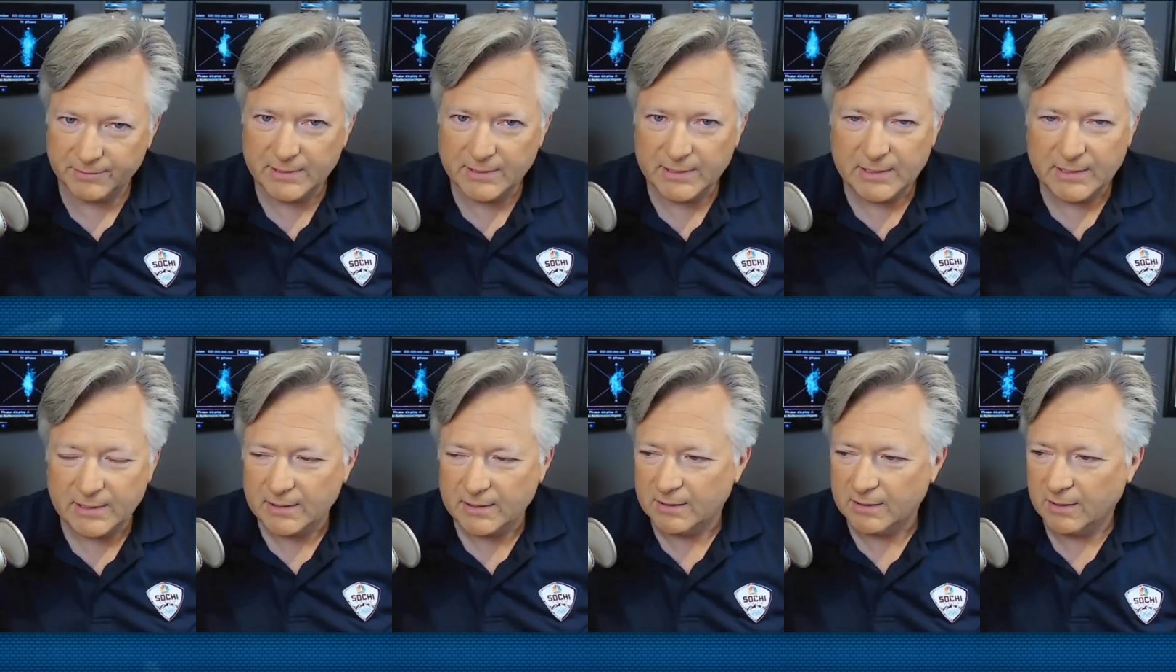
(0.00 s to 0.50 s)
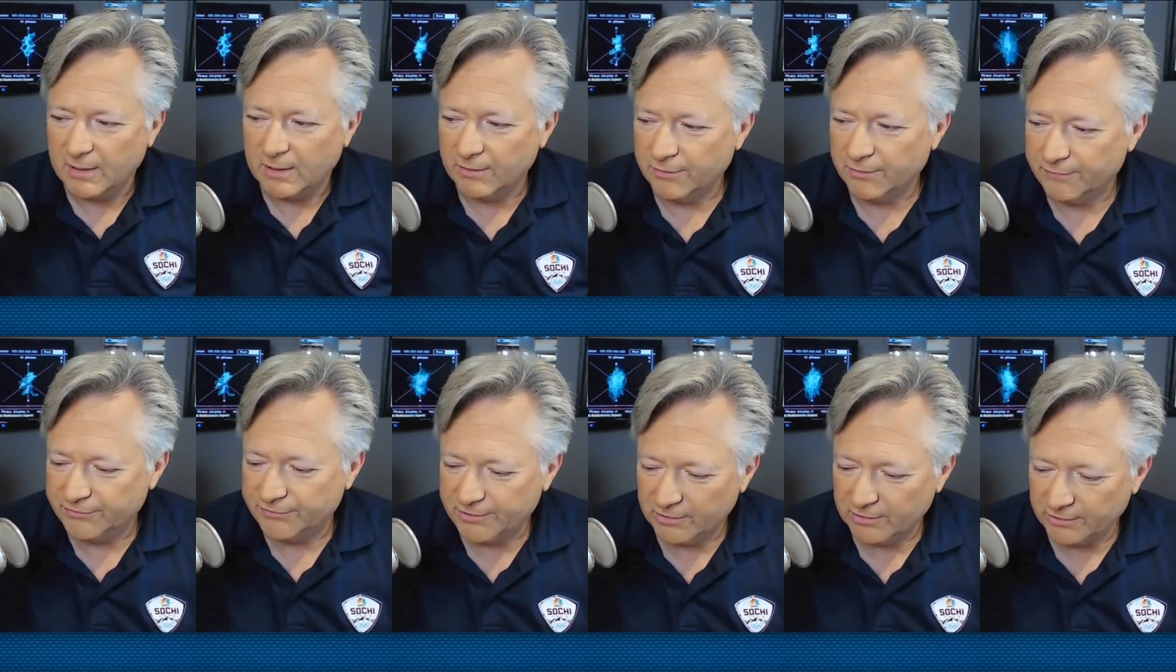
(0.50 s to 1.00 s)
and
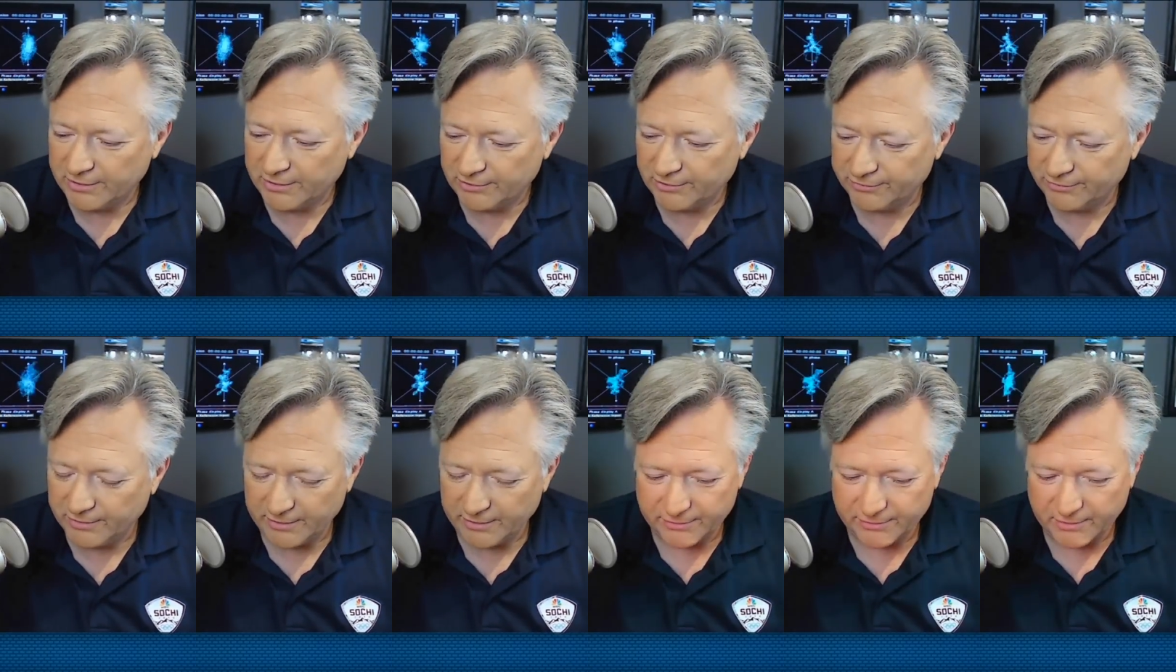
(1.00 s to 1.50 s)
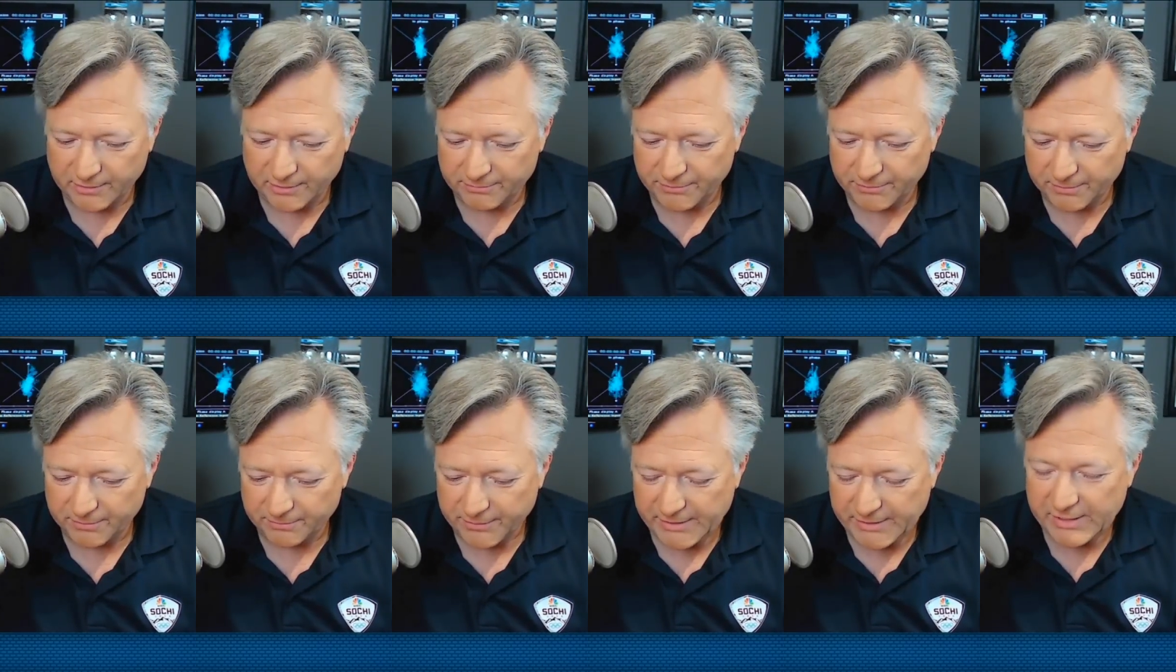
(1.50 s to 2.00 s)
Uh, the facilities, uh,
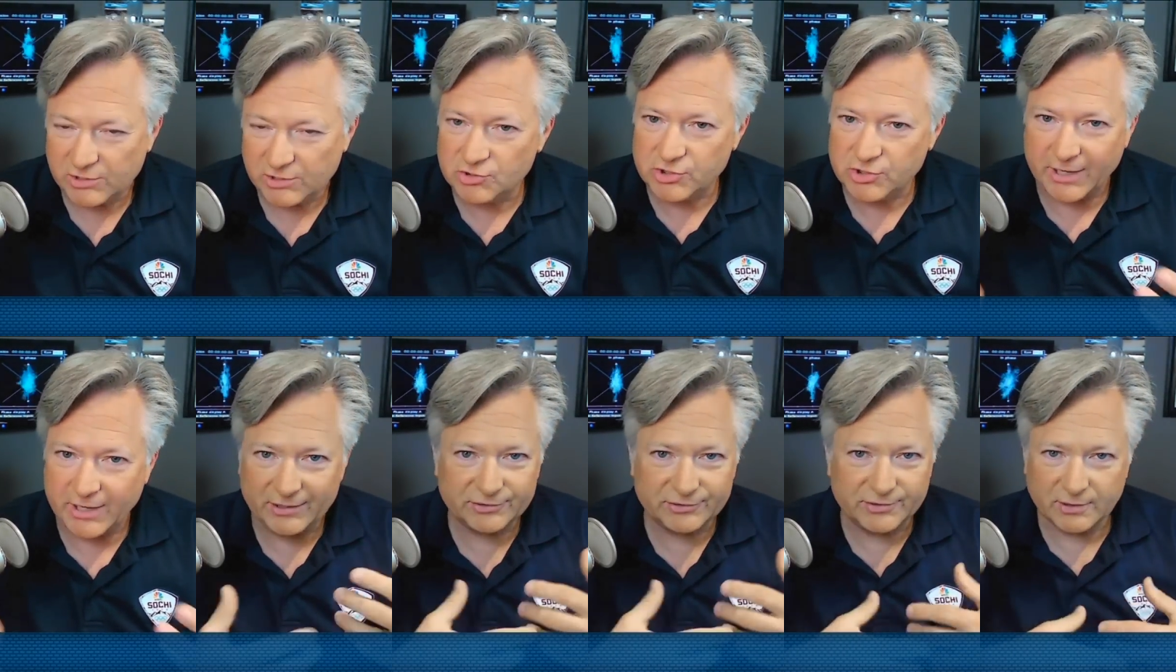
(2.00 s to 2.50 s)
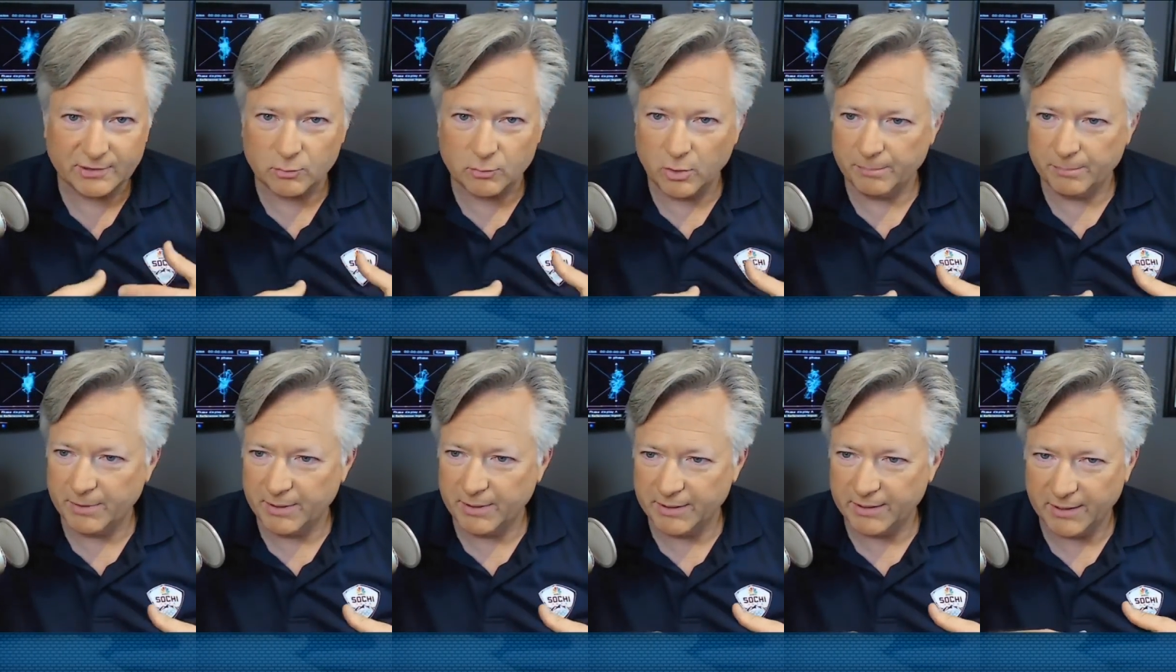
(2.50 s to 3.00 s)
the, the the ingest
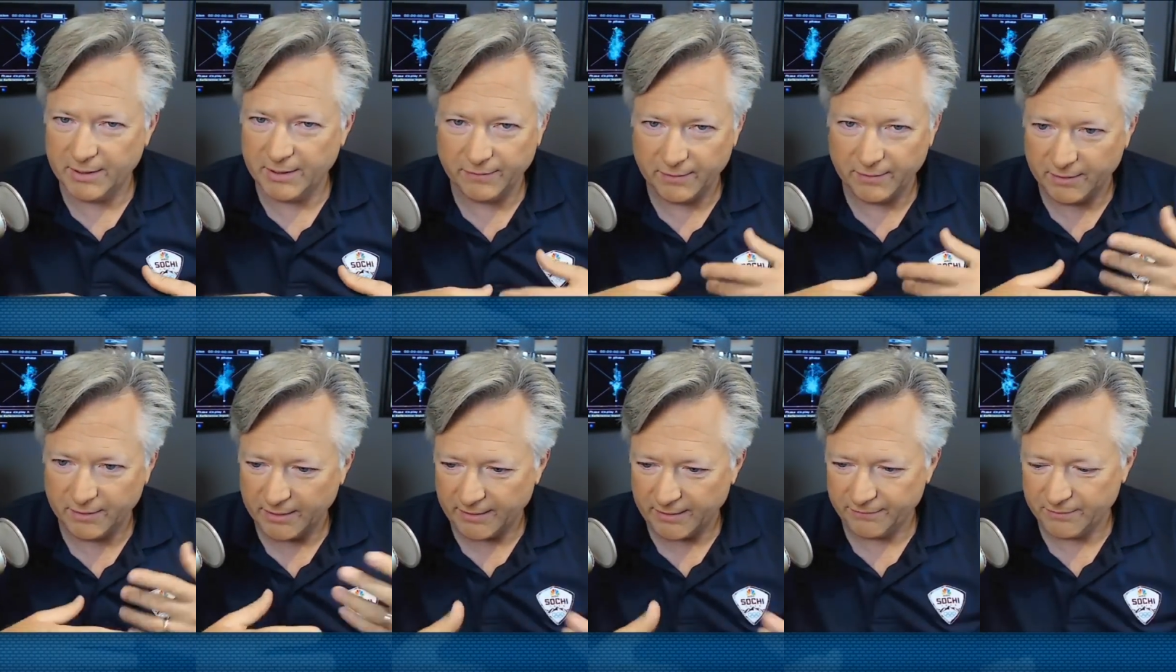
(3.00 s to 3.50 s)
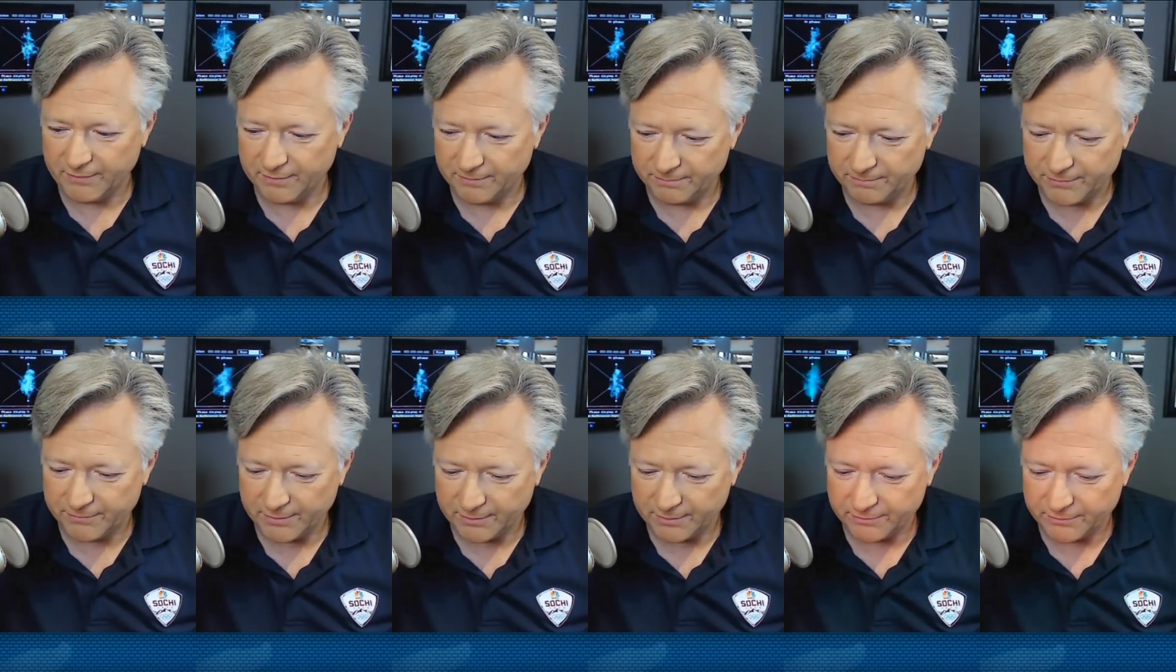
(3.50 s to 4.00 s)
equipment, and the and
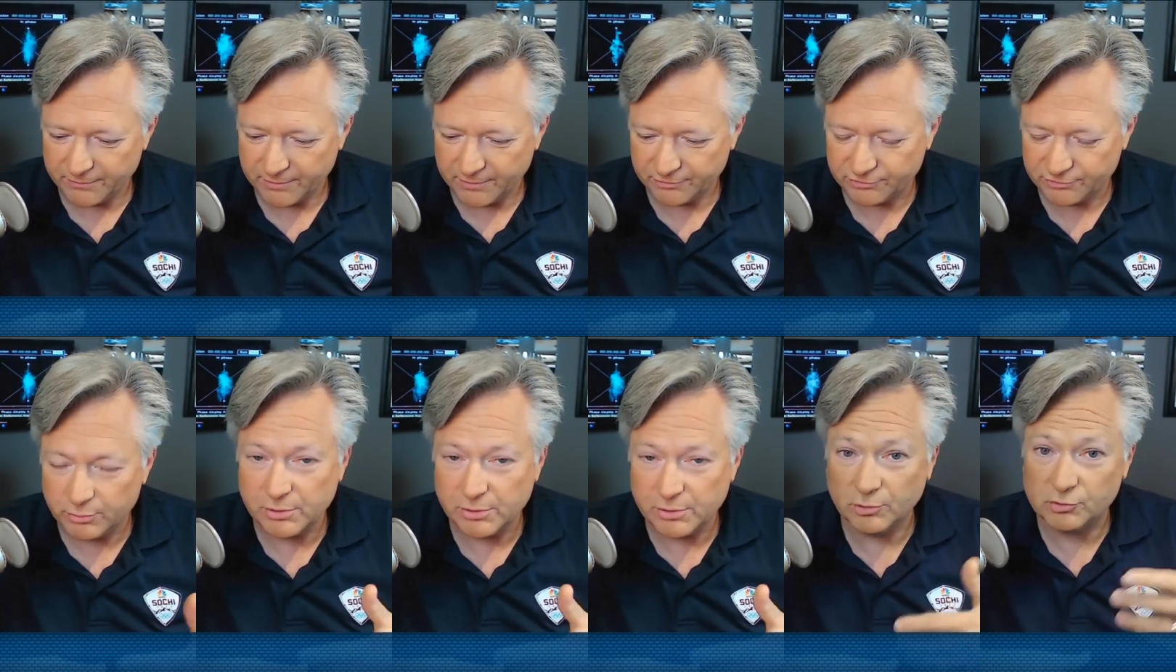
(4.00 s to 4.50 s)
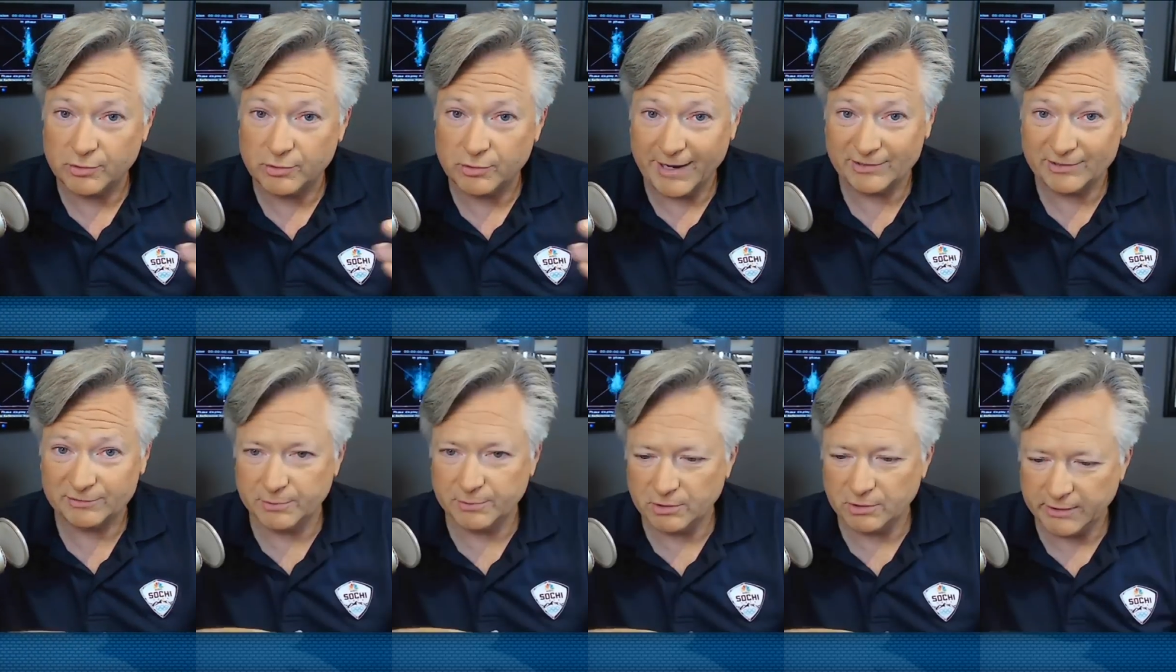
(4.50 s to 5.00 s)
the the, the studio
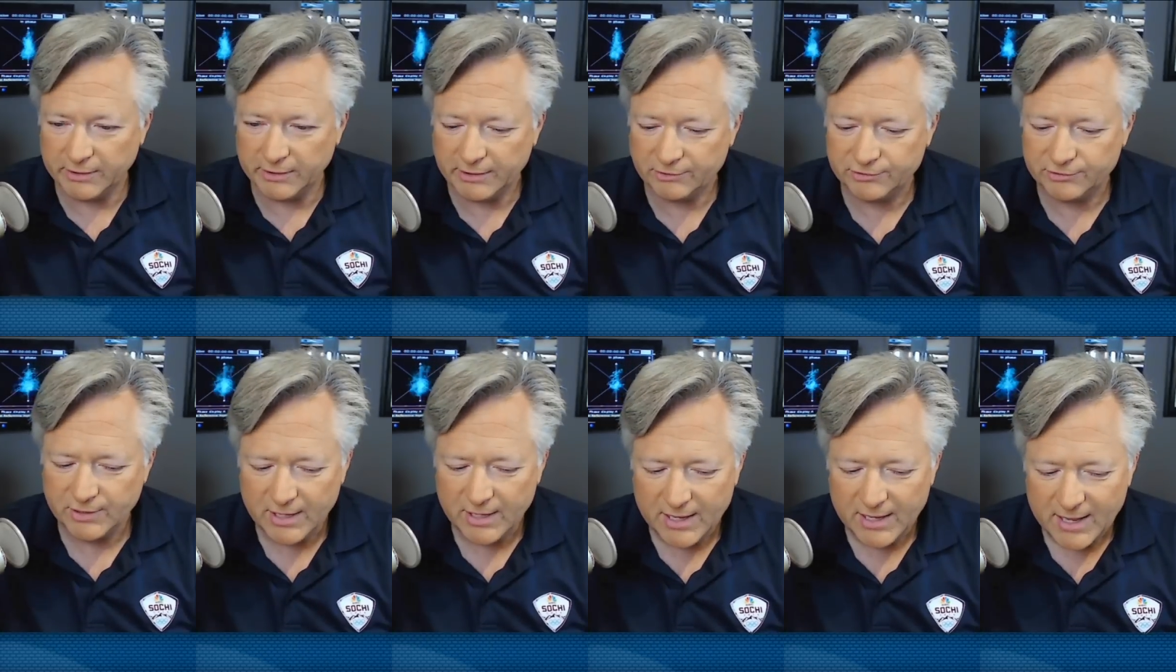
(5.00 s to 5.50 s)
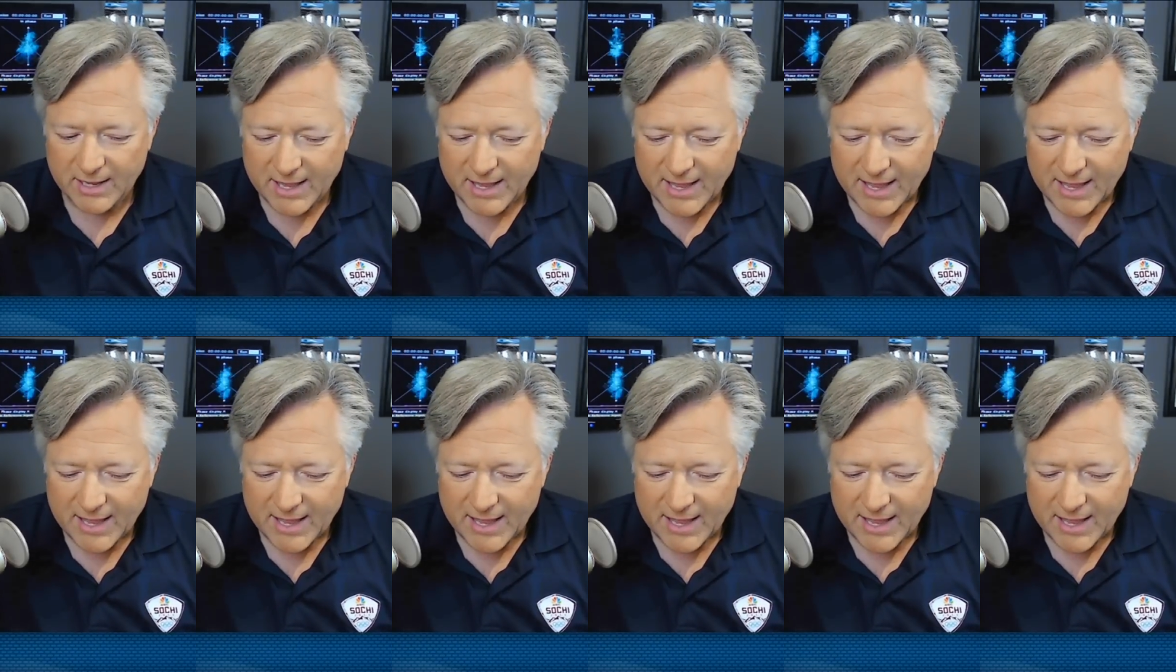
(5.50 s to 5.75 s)
transmitter links.